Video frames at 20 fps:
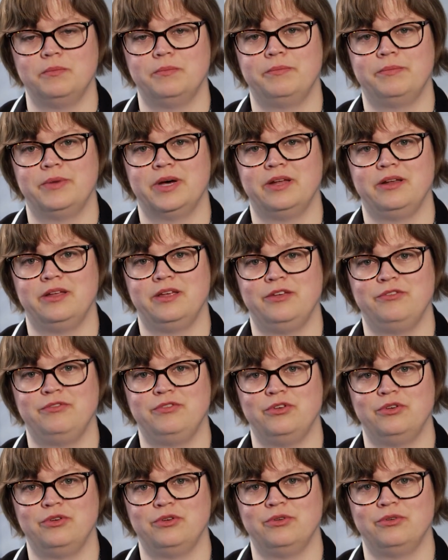But if
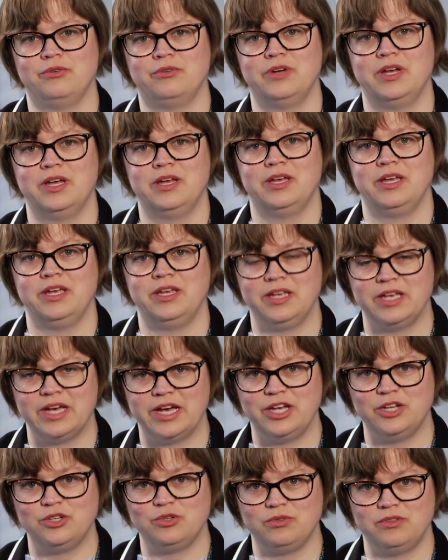you
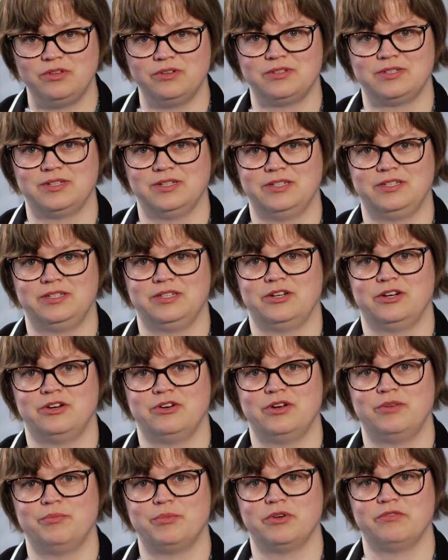engage with your solicitor
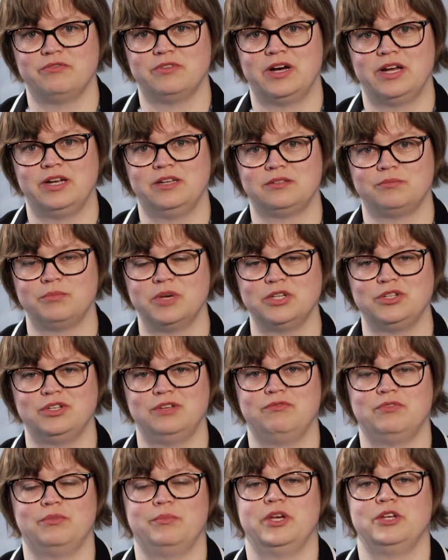and provide as much
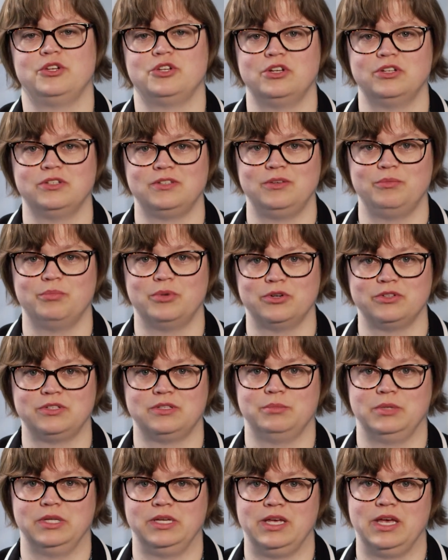information as you
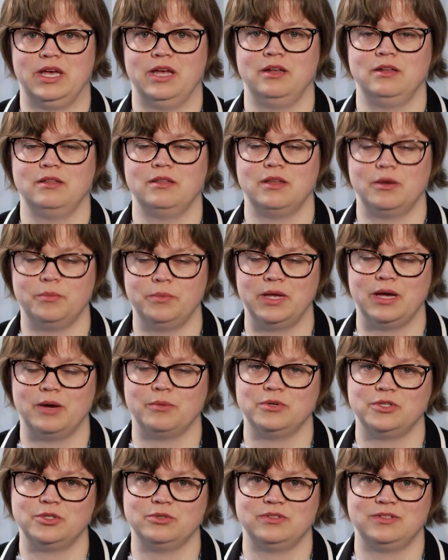possibly can, they'll be
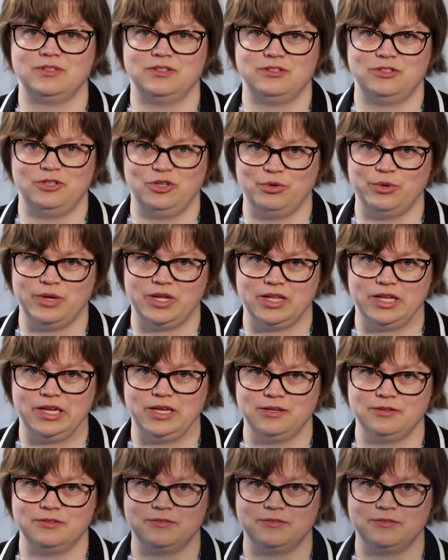able to assist you quickly.